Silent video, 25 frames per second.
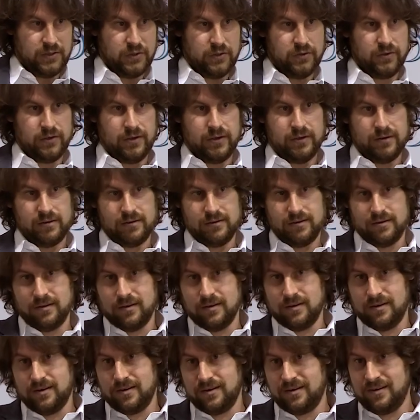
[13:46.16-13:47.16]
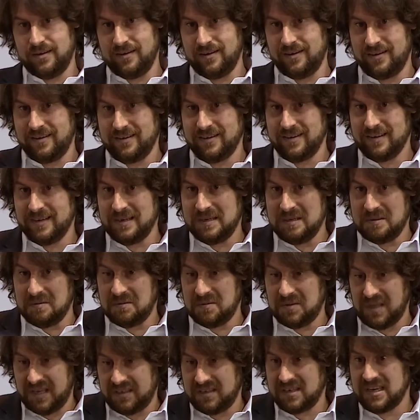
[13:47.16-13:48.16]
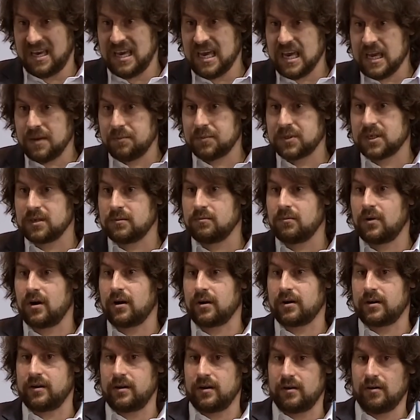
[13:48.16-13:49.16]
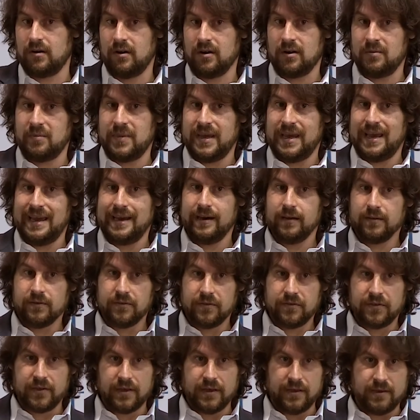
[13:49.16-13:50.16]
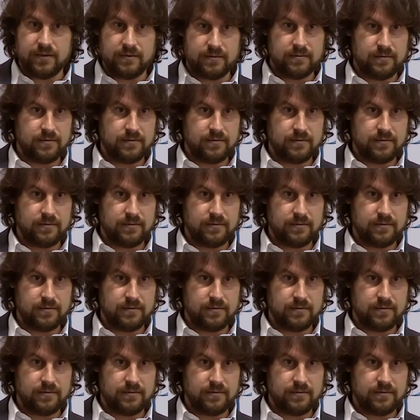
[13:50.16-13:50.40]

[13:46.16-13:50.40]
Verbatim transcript: the, uh, that keeps a market economy healthy